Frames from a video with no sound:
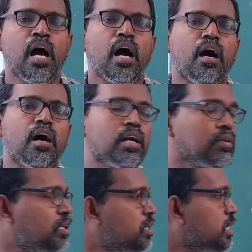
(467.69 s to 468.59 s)
or
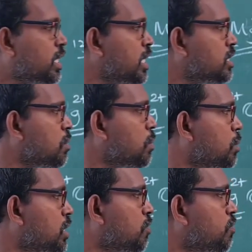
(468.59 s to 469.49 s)
greater will
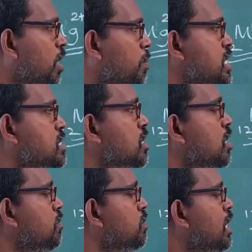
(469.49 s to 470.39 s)
be the formation
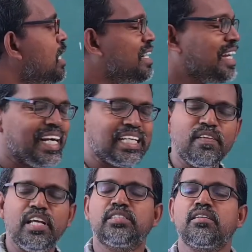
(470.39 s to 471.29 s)
of
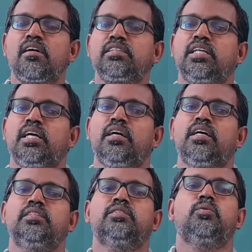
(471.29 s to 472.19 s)
negatively charged ions.